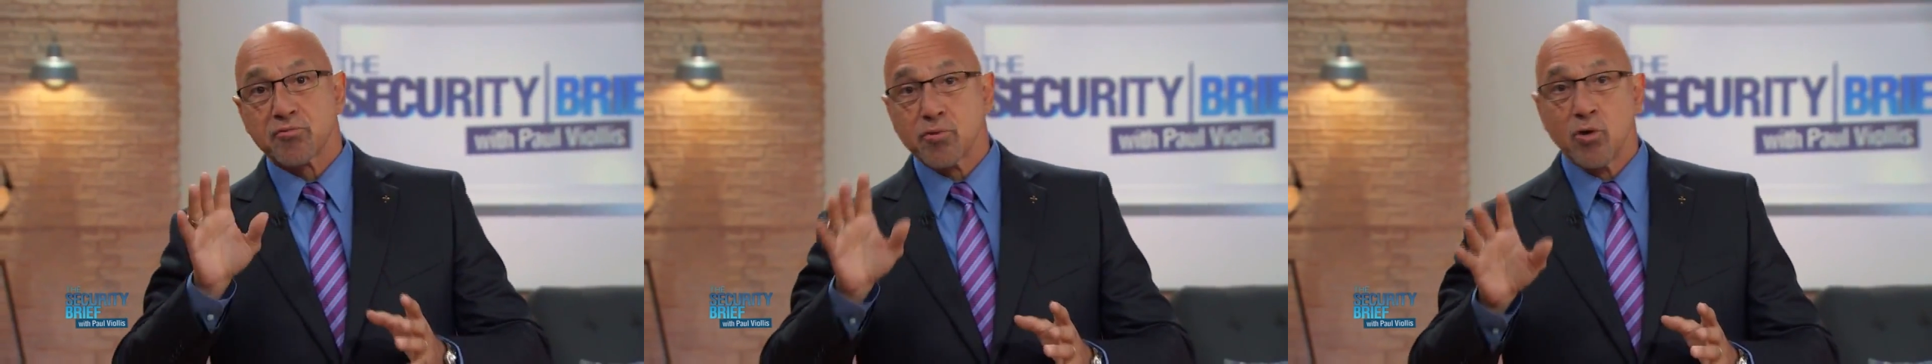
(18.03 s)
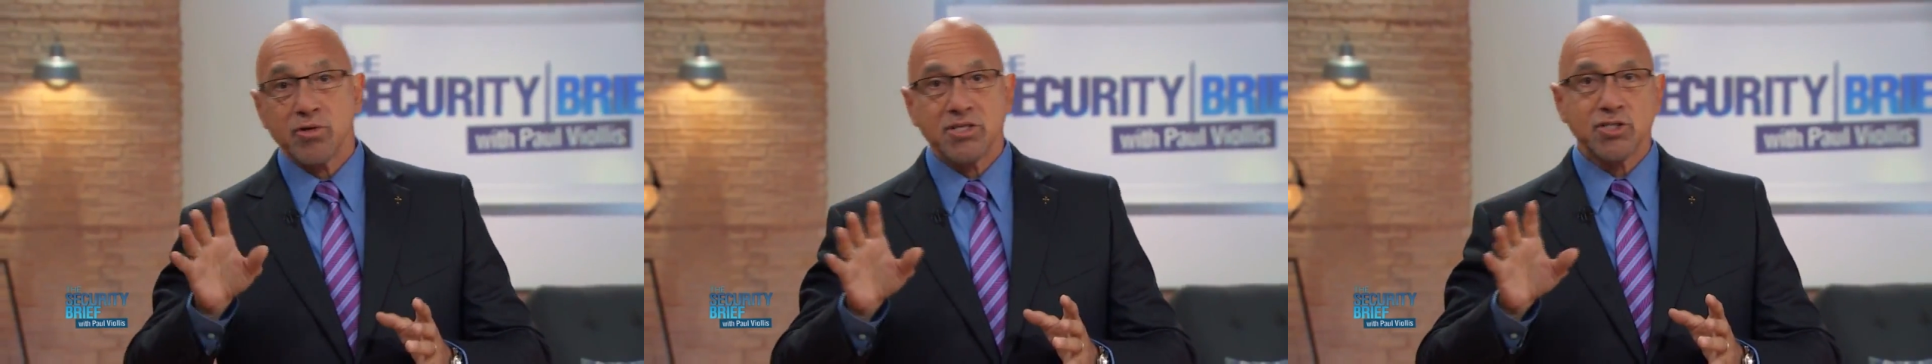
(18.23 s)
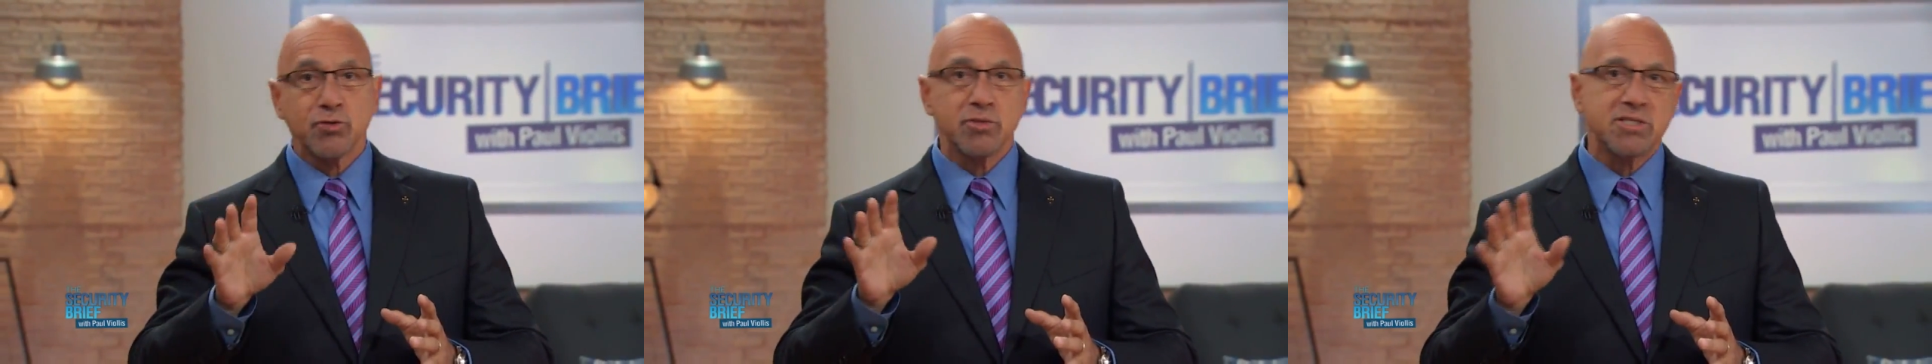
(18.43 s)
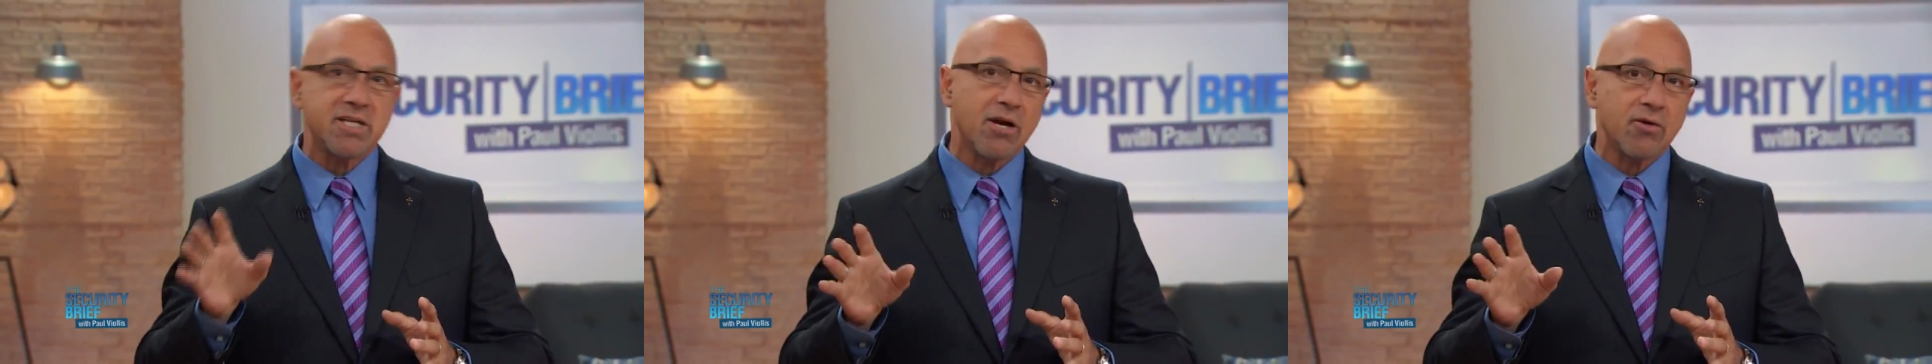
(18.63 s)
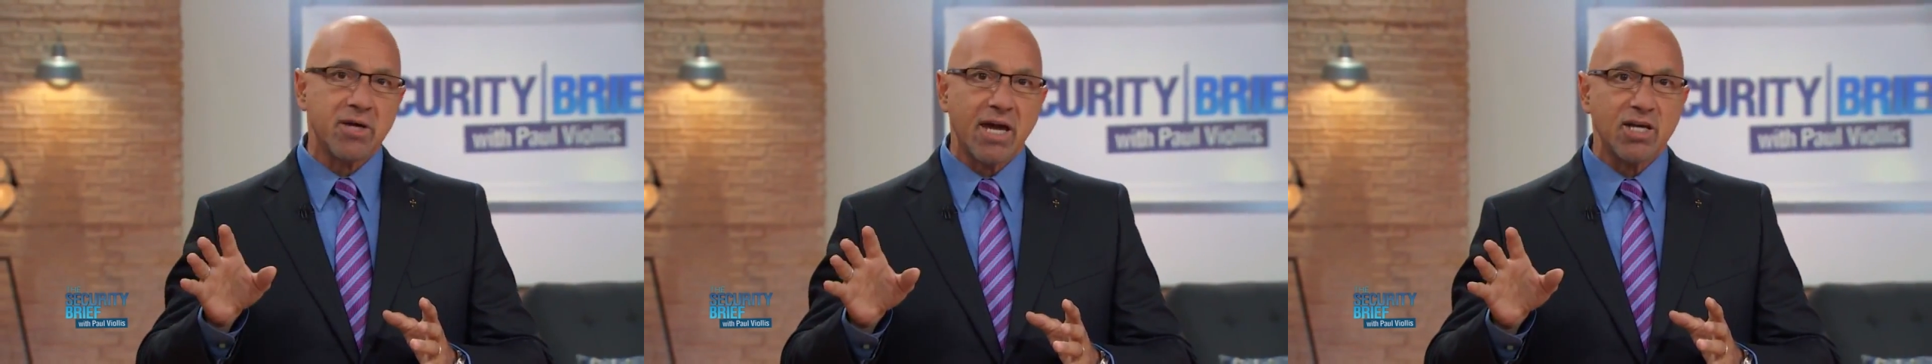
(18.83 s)
thrown into an
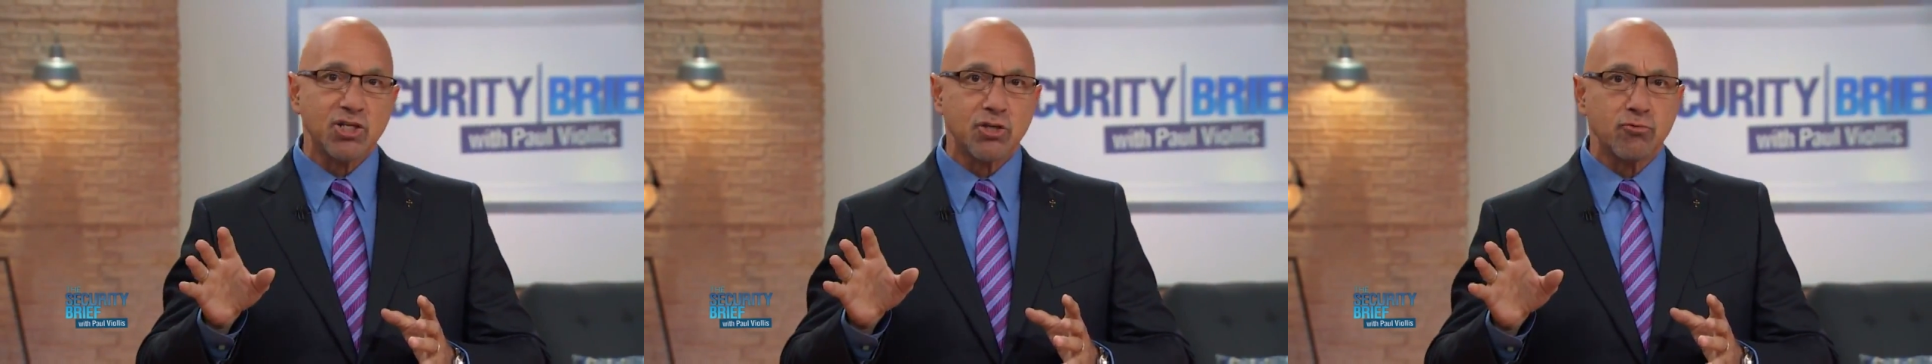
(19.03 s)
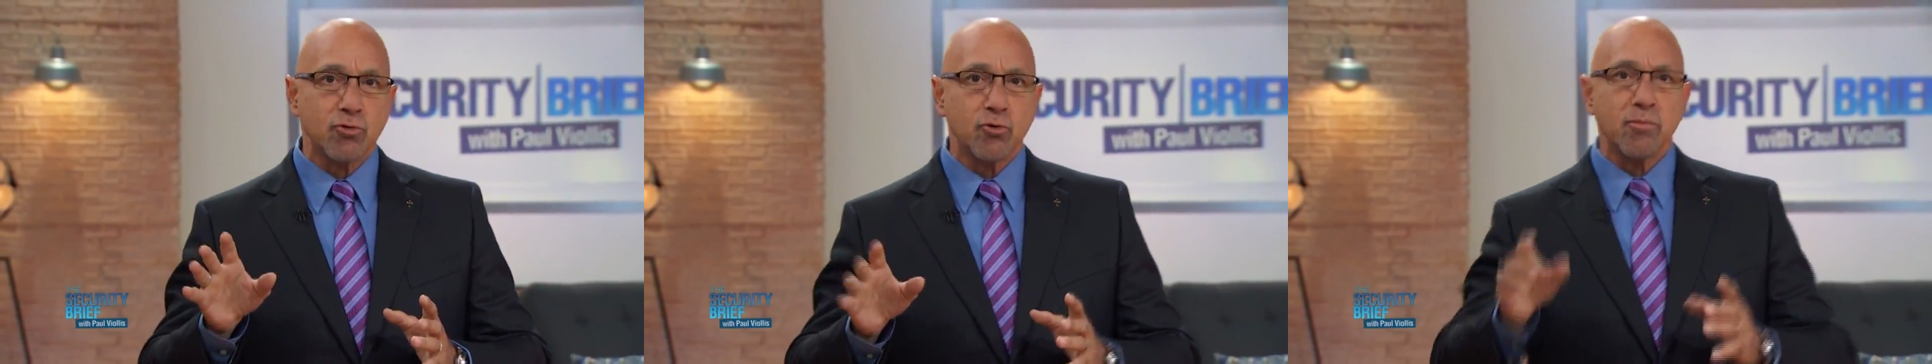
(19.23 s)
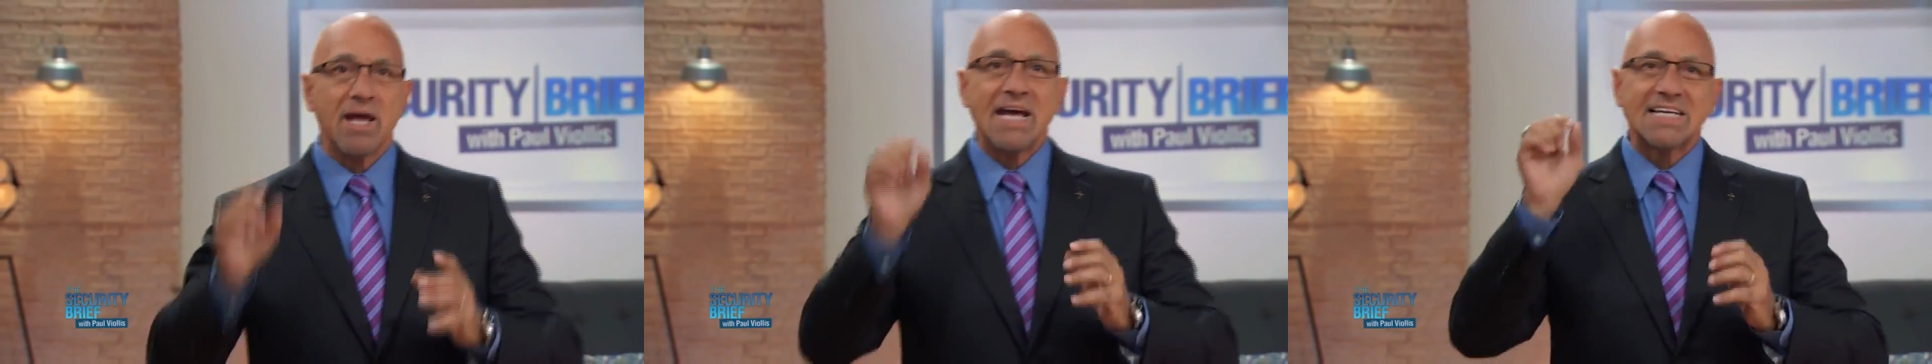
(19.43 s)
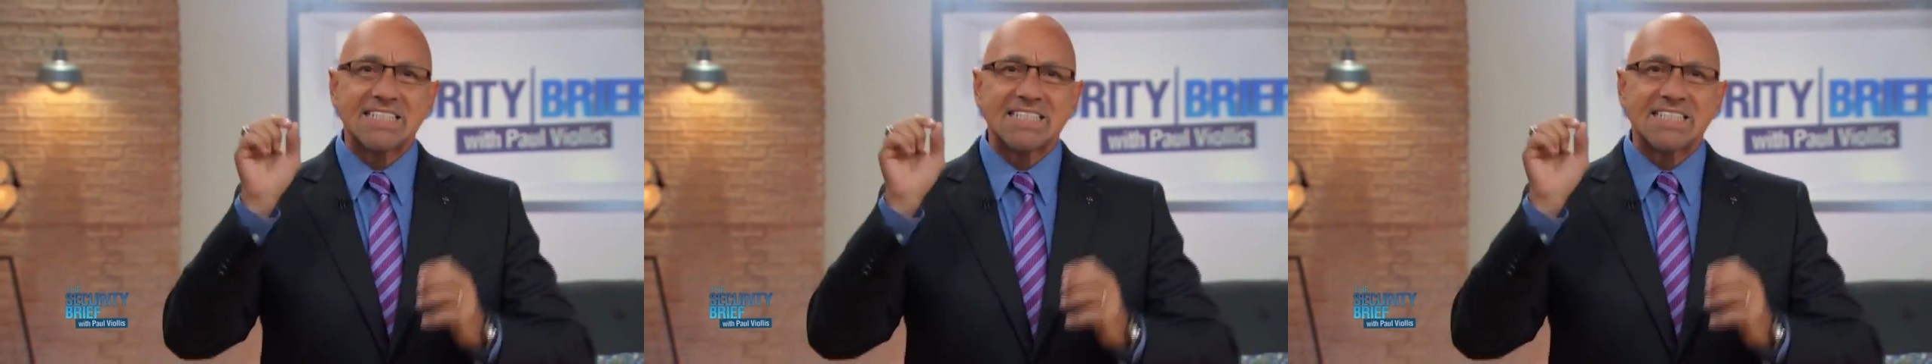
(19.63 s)
interrogation room